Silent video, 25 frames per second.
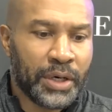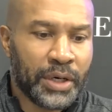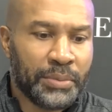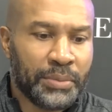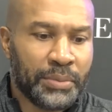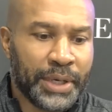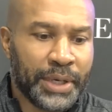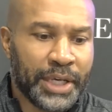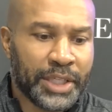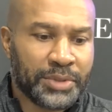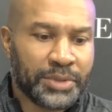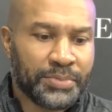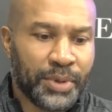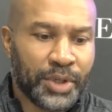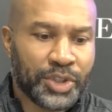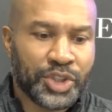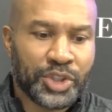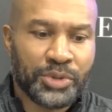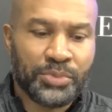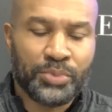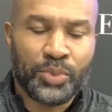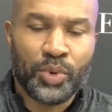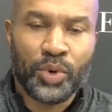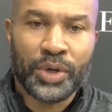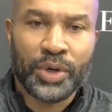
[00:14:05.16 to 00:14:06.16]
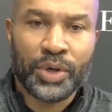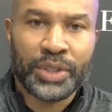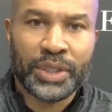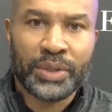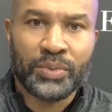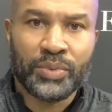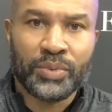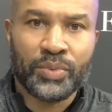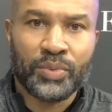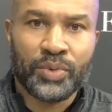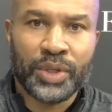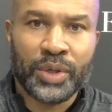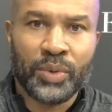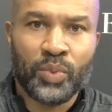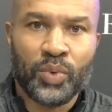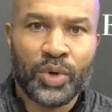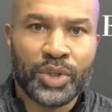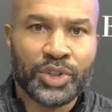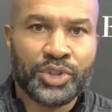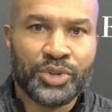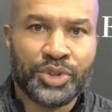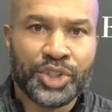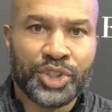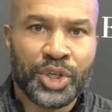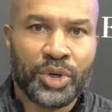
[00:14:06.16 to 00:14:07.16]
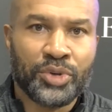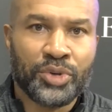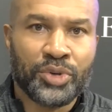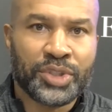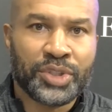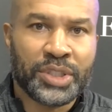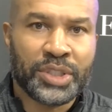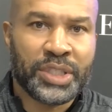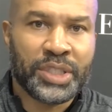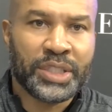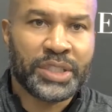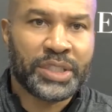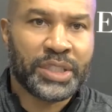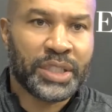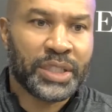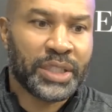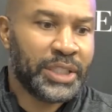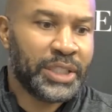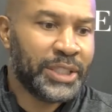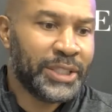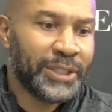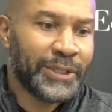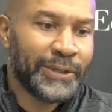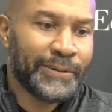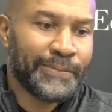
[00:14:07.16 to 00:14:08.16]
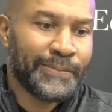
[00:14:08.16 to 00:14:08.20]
as much or more than what you show statistically.